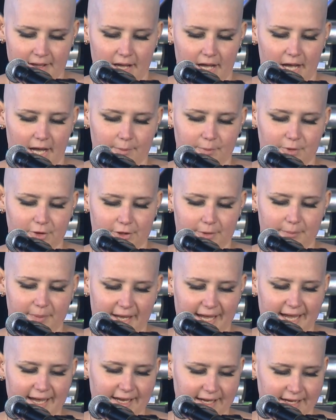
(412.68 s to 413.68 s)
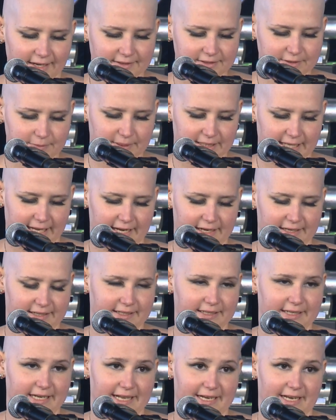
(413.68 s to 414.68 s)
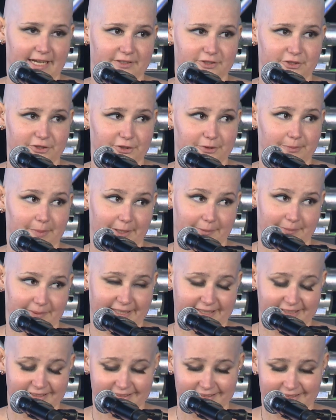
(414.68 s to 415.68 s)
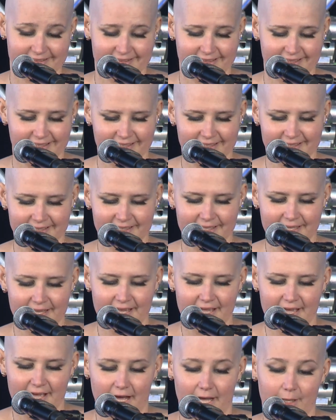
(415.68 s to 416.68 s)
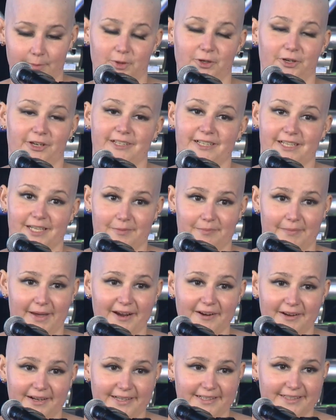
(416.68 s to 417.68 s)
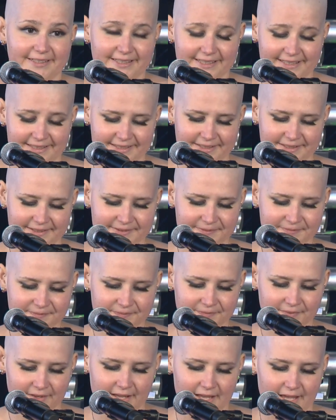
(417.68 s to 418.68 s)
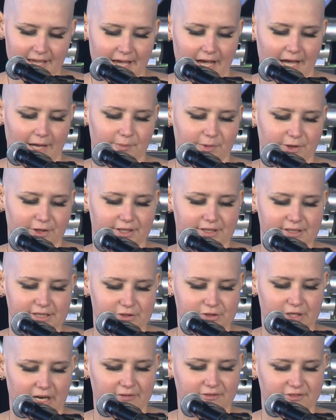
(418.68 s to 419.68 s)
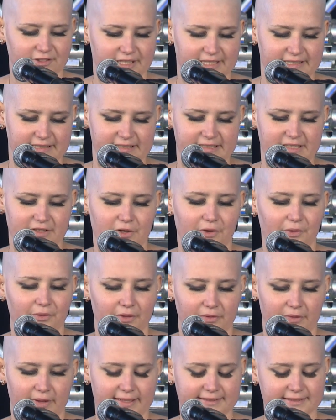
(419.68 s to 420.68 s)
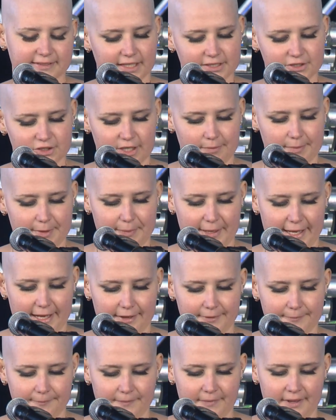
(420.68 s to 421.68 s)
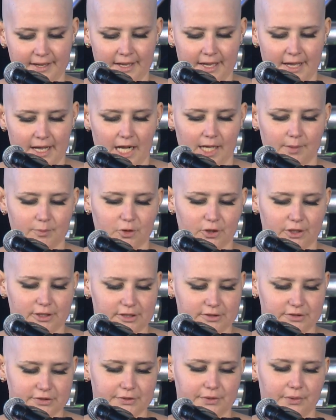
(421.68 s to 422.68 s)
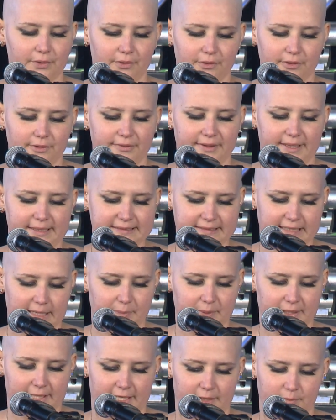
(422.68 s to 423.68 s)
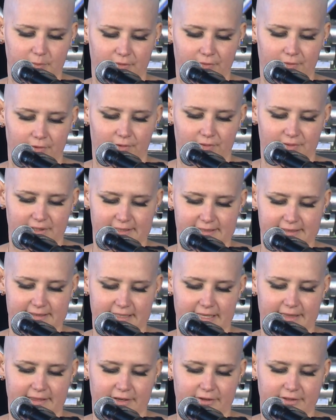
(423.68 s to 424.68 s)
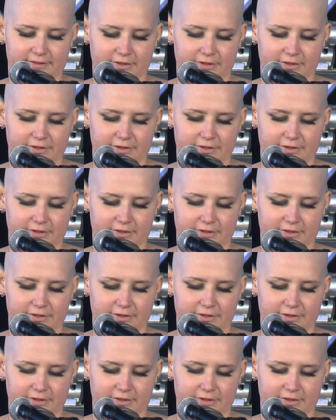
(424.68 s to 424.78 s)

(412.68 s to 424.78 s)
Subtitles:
I'm going to buy a house with Caden and our 2 puppies. I'm going to get married. I'm going to travel and see all the things I dream about. I'm going to do all the things I planned before this, and there is